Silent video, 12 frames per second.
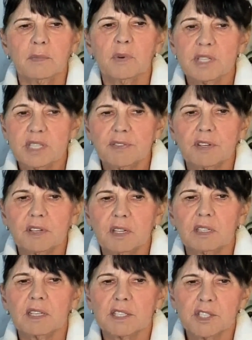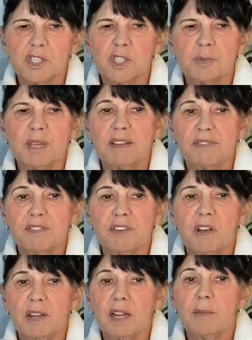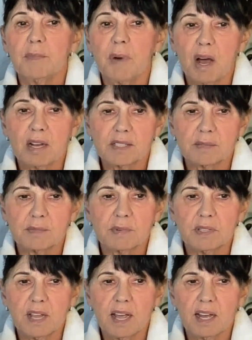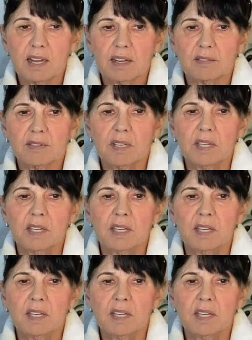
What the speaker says: if not impossible to have.